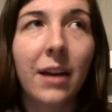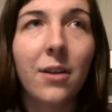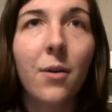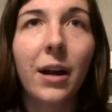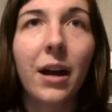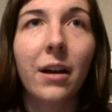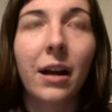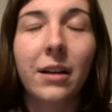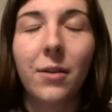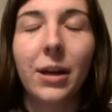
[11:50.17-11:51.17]
I know
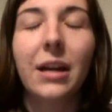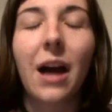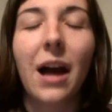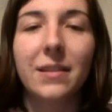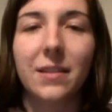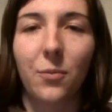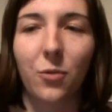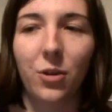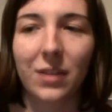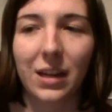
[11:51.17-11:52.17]
I got
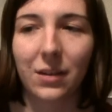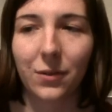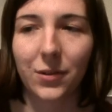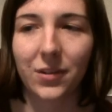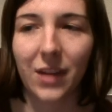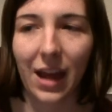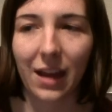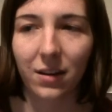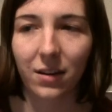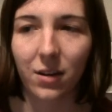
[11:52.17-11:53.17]
someone that you said.